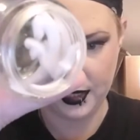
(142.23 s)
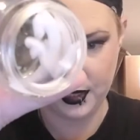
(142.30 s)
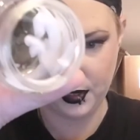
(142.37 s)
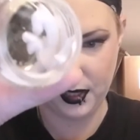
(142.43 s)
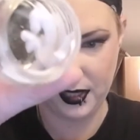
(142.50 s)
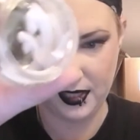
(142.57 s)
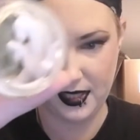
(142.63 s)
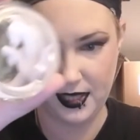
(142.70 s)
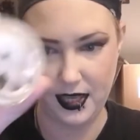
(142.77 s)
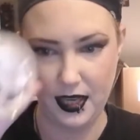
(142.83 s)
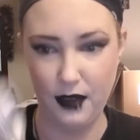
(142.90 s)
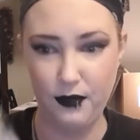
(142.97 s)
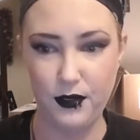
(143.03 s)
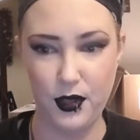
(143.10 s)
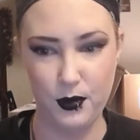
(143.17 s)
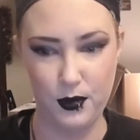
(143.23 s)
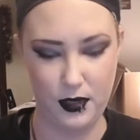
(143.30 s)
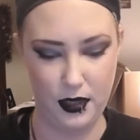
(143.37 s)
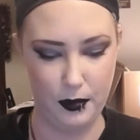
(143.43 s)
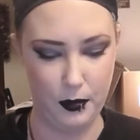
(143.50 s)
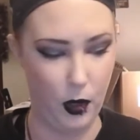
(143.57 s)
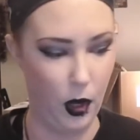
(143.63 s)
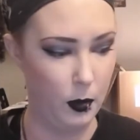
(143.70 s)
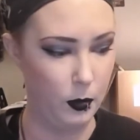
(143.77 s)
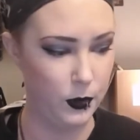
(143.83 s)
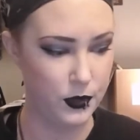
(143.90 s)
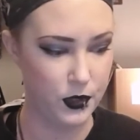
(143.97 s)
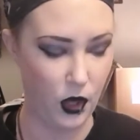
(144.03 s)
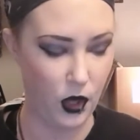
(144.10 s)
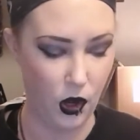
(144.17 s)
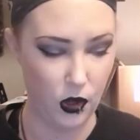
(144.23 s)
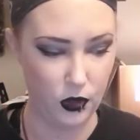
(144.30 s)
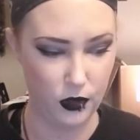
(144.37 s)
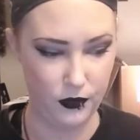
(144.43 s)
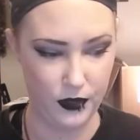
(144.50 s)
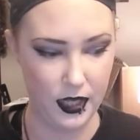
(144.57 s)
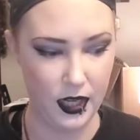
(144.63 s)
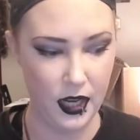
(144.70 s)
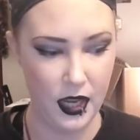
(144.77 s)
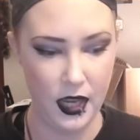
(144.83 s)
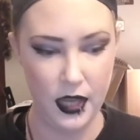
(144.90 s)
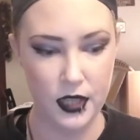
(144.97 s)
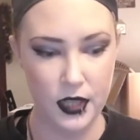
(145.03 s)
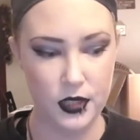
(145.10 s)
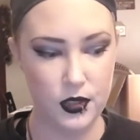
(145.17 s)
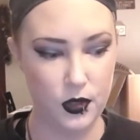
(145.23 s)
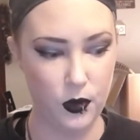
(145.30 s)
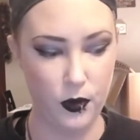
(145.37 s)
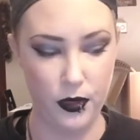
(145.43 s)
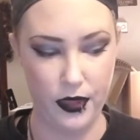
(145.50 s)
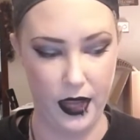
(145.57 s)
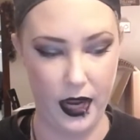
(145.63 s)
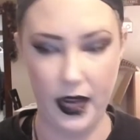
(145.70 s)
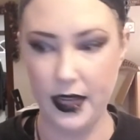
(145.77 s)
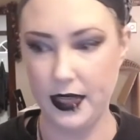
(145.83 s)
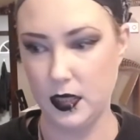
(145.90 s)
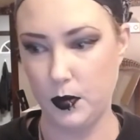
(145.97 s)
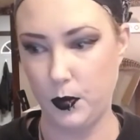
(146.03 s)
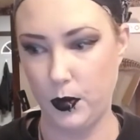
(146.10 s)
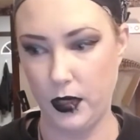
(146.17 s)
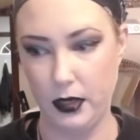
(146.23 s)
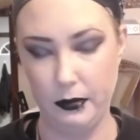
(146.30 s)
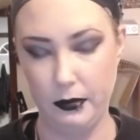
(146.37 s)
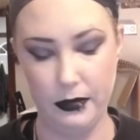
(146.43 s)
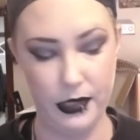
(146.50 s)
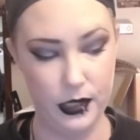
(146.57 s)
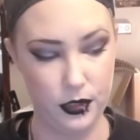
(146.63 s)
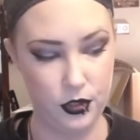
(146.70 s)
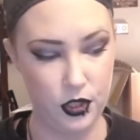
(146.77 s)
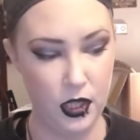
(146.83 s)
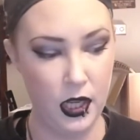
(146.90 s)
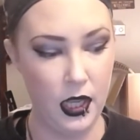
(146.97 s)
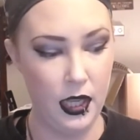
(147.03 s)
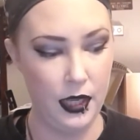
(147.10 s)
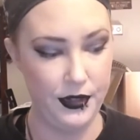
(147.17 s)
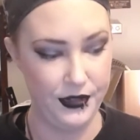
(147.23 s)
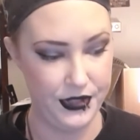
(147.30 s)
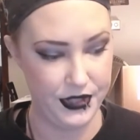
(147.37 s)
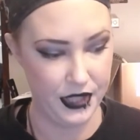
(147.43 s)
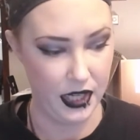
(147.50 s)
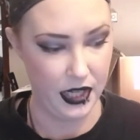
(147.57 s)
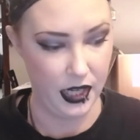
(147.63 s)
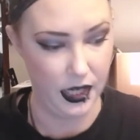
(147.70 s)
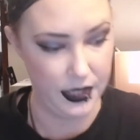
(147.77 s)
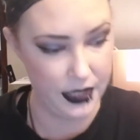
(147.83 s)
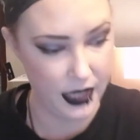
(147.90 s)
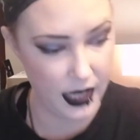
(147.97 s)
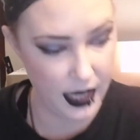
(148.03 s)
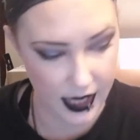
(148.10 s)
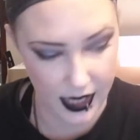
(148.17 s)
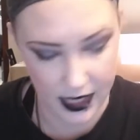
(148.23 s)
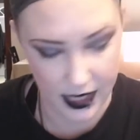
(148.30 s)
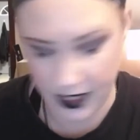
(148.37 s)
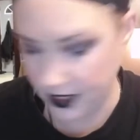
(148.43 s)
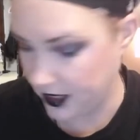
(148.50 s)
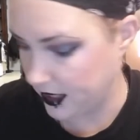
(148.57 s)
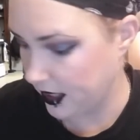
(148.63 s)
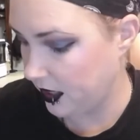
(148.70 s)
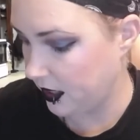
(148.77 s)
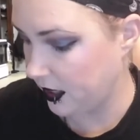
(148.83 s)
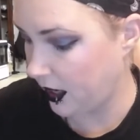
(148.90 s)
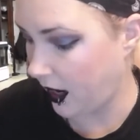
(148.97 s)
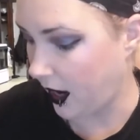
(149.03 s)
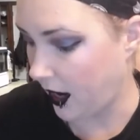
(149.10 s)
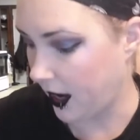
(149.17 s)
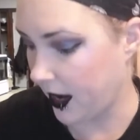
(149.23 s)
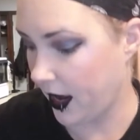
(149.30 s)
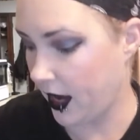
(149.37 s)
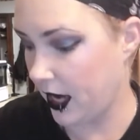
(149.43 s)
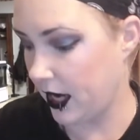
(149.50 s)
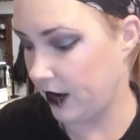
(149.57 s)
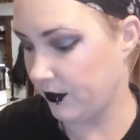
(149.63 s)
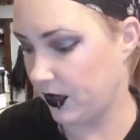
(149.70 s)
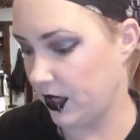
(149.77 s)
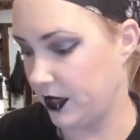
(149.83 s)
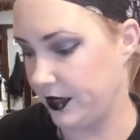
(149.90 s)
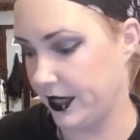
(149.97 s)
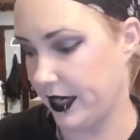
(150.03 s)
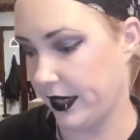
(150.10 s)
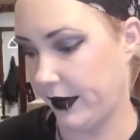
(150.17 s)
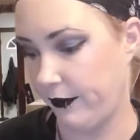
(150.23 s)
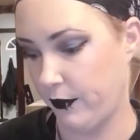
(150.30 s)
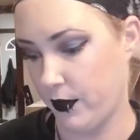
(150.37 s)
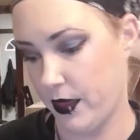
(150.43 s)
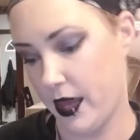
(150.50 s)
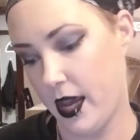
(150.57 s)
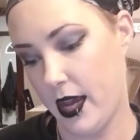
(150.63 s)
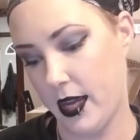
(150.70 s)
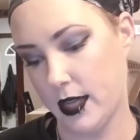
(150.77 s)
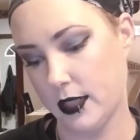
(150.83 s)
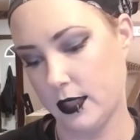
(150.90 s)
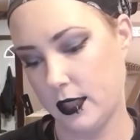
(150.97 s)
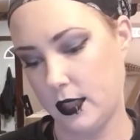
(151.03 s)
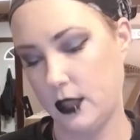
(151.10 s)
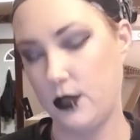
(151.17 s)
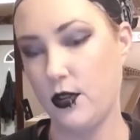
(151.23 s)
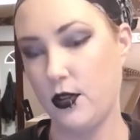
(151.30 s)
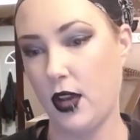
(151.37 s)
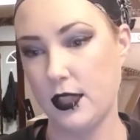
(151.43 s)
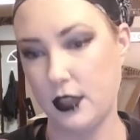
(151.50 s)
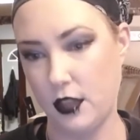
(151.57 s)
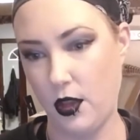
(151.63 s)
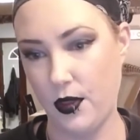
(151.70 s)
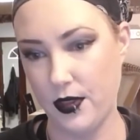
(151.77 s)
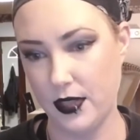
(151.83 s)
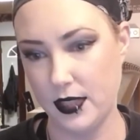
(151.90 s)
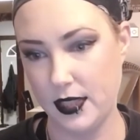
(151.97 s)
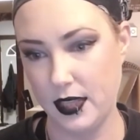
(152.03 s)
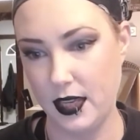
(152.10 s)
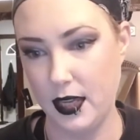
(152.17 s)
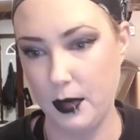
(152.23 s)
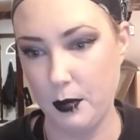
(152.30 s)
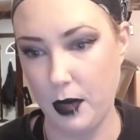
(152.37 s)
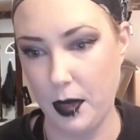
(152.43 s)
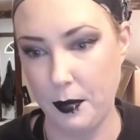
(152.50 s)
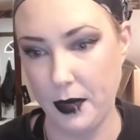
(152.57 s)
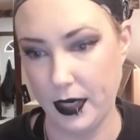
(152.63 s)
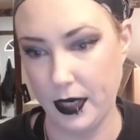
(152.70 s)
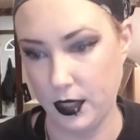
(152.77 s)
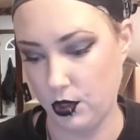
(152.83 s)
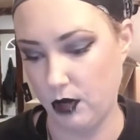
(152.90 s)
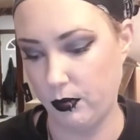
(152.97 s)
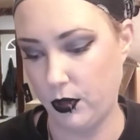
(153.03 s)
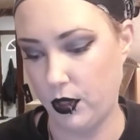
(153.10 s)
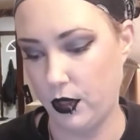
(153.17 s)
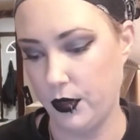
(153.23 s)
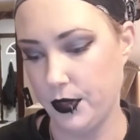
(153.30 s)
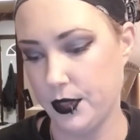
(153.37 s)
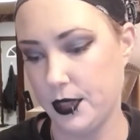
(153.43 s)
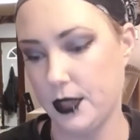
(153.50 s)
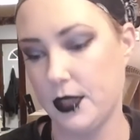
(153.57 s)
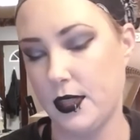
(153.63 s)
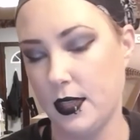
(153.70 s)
you can see, I've used up almost all of it, so that is pretty much done. And I have on deck for that, you guys saw this in my Mega Drop haul, this is the